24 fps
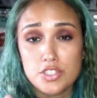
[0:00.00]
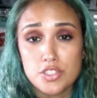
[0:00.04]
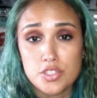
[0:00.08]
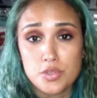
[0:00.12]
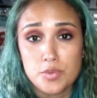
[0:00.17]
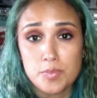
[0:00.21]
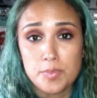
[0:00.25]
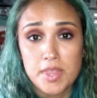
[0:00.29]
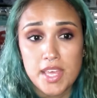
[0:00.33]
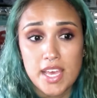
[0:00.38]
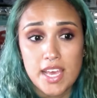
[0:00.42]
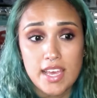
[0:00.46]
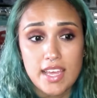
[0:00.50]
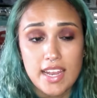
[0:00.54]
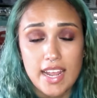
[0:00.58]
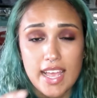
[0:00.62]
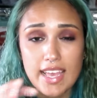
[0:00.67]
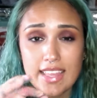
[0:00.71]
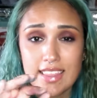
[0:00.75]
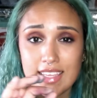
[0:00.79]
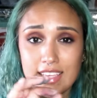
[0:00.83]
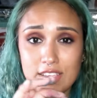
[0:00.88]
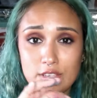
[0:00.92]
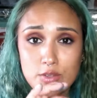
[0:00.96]
Dupe That,
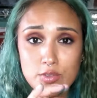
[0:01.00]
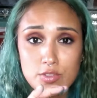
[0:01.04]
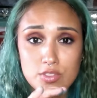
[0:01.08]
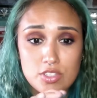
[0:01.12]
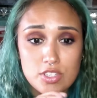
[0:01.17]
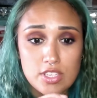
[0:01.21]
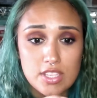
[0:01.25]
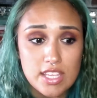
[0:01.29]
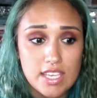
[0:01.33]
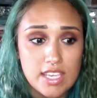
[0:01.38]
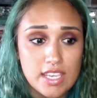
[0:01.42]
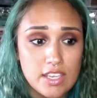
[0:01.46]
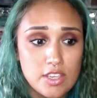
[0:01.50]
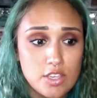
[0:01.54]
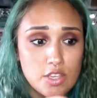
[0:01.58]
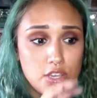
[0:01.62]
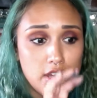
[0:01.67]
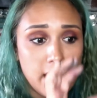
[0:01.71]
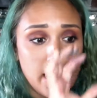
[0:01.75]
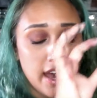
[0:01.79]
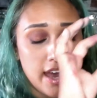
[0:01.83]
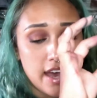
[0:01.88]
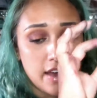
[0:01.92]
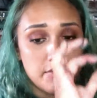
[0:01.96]
and they usually
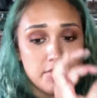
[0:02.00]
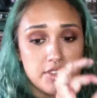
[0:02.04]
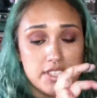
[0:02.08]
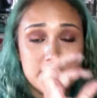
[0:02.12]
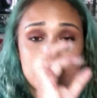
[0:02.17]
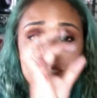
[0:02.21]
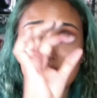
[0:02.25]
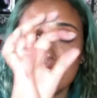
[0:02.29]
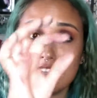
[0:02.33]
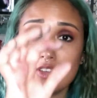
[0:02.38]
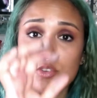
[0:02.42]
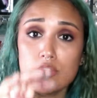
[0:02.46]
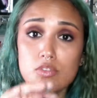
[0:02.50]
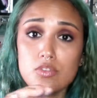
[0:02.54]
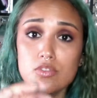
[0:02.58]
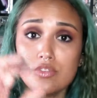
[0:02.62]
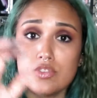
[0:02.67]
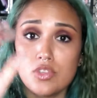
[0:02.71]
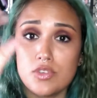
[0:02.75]
have the singles.